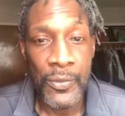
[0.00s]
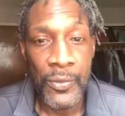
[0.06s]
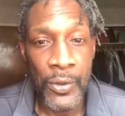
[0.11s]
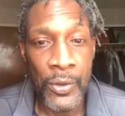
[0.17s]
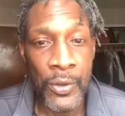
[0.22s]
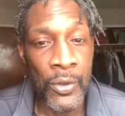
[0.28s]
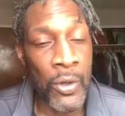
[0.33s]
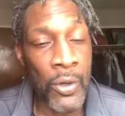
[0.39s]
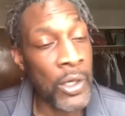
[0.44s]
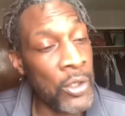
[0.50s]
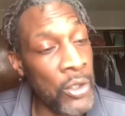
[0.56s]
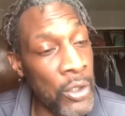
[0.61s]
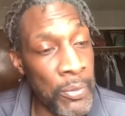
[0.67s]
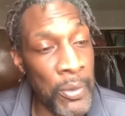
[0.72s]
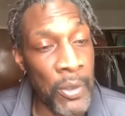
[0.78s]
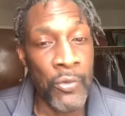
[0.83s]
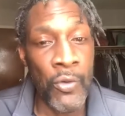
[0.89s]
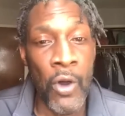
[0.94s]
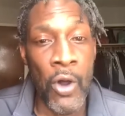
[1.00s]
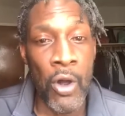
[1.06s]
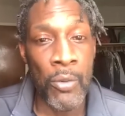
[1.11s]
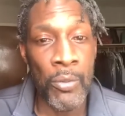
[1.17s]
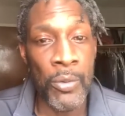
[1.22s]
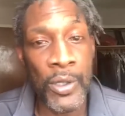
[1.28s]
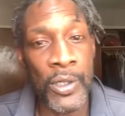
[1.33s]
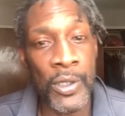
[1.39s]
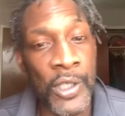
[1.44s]
You know, I could be wrong,
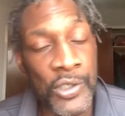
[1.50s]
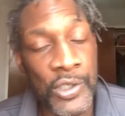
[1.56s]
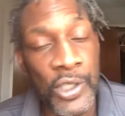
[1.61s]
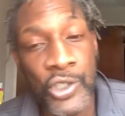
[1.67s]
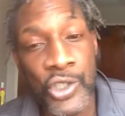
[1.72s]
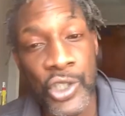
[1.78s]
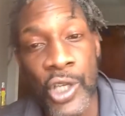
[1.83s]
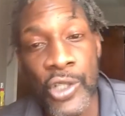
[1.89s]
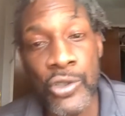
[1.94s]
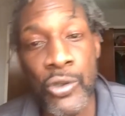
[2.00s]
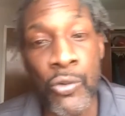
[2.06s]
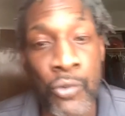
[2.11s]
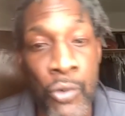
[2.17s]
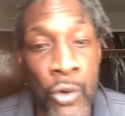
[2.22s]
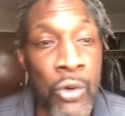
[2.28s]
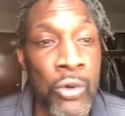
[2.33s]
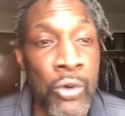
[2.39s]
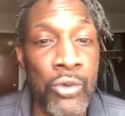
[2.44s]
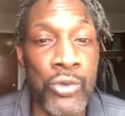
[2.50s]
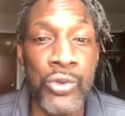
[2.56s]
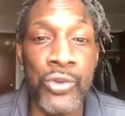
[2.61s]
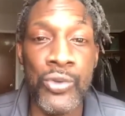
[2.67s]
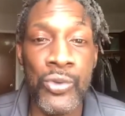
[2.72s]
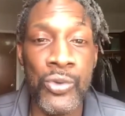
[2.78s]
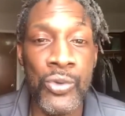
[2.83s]
but unless they change the rules,